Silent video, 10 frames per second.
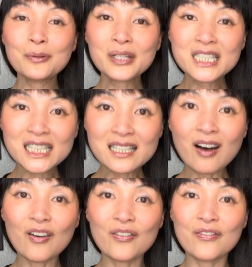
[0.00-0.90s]

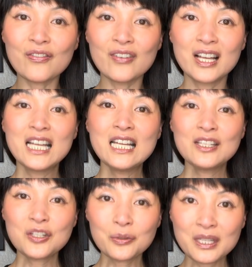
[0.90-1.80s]
yourself
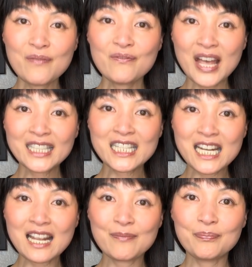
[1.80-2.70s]
to
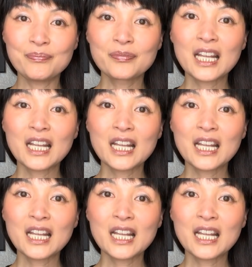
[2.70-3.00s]
invest in.